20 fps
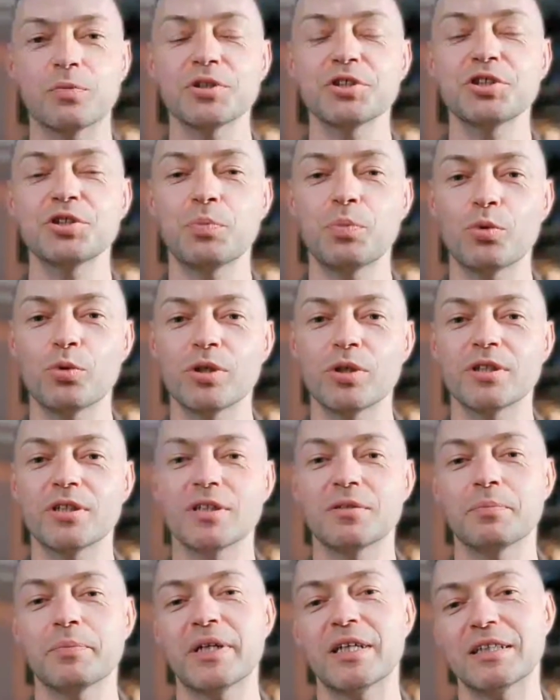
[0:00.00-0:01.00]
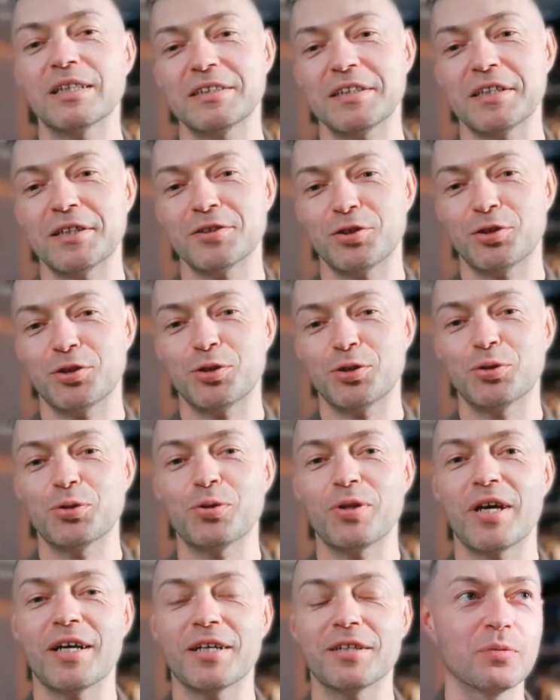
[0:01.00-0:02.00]
point it makes sense to do
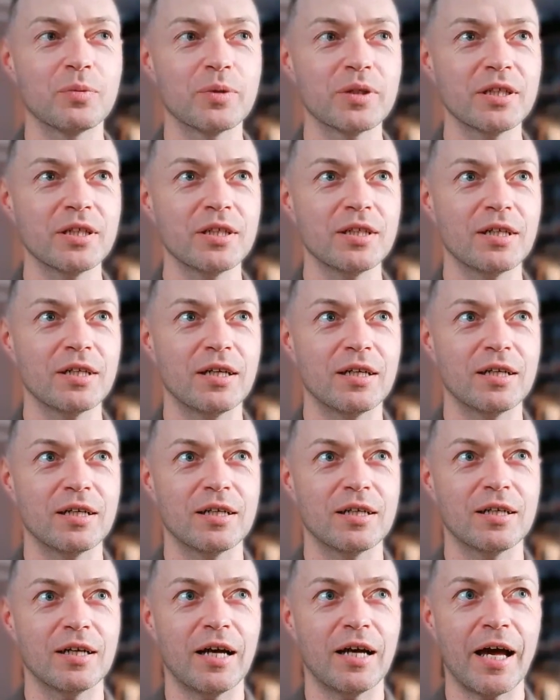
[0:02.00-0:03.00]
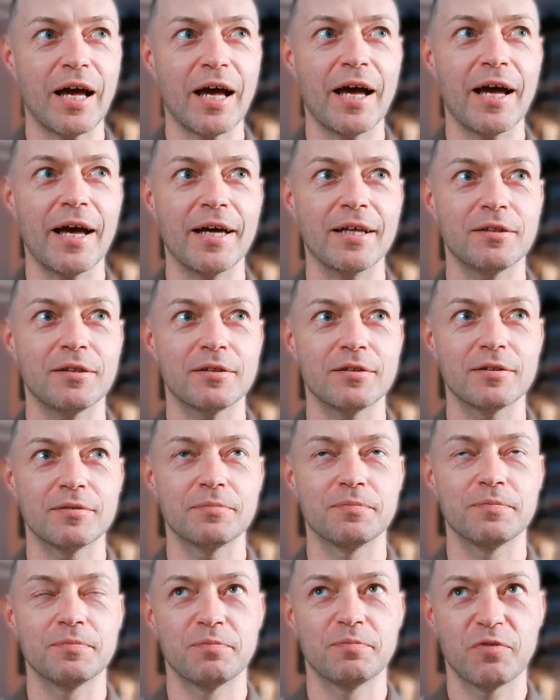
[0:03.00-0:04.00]
that? We had a
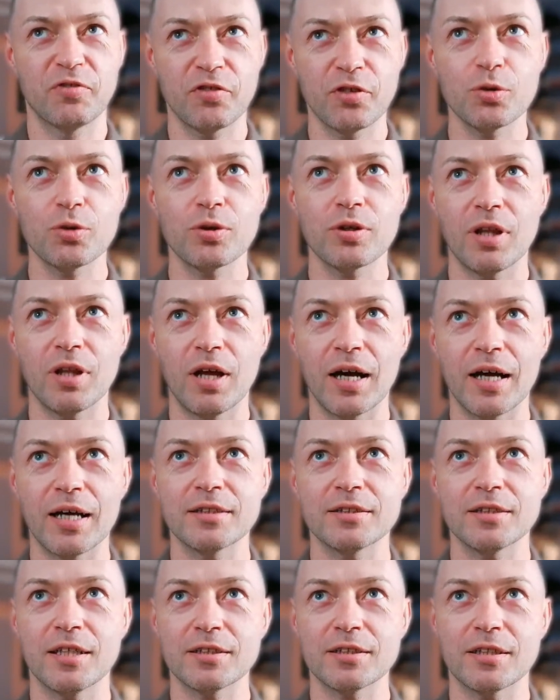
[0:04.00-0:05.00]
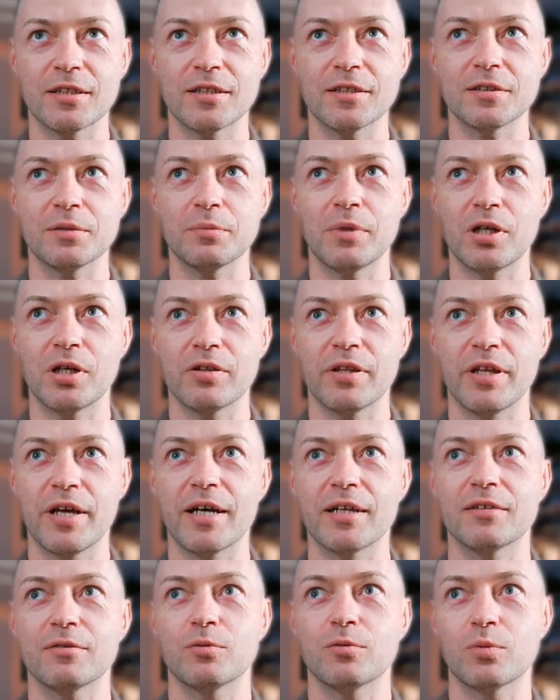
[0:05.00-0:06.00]
few clients asking us about
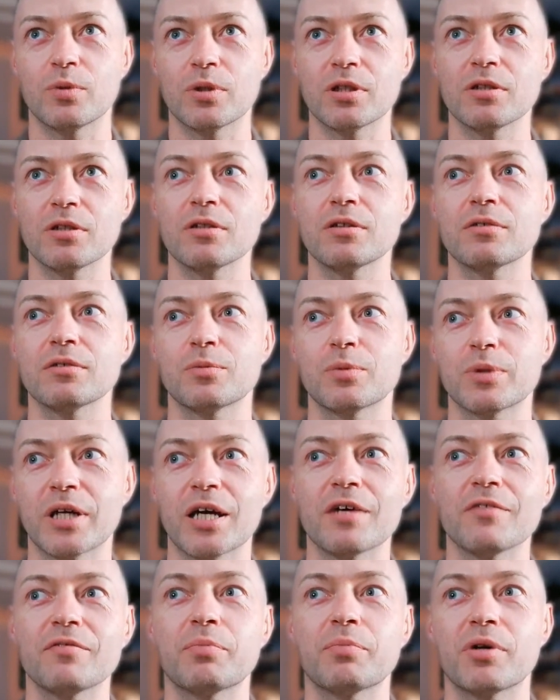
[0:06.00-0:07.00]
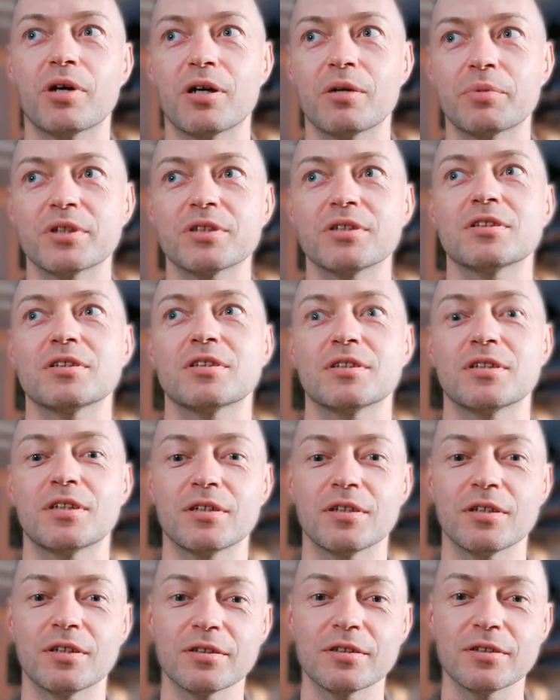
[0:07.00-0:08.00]
that. Well, we have properties and
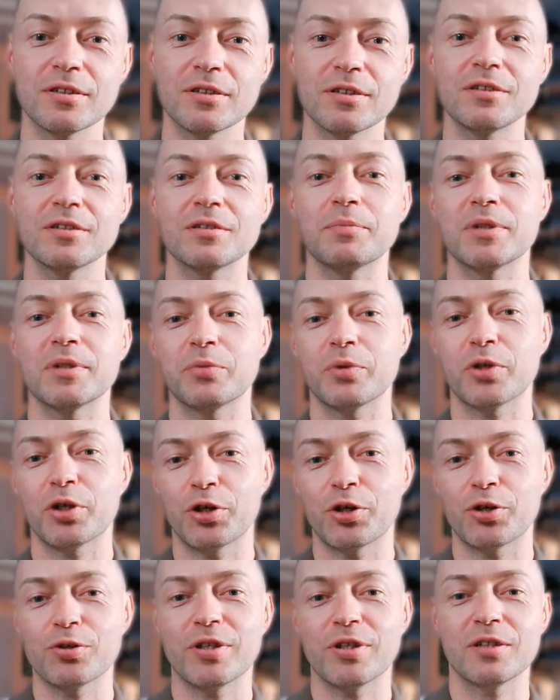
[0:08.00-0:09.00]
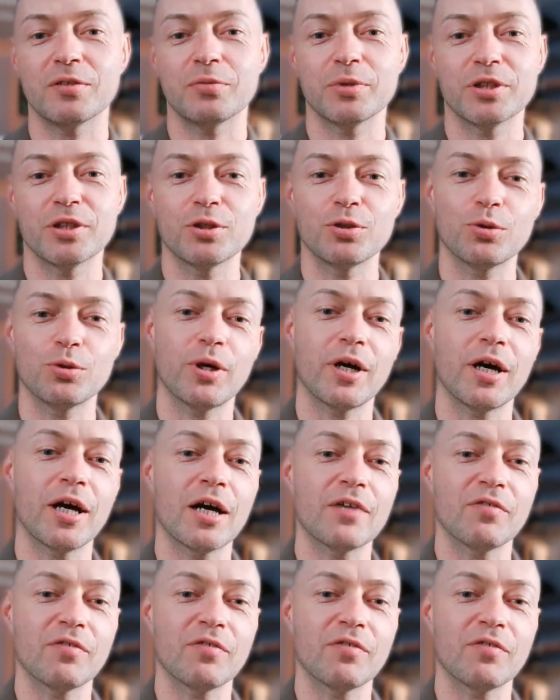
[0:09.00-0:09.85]
LLCs, but we heard that we need to have a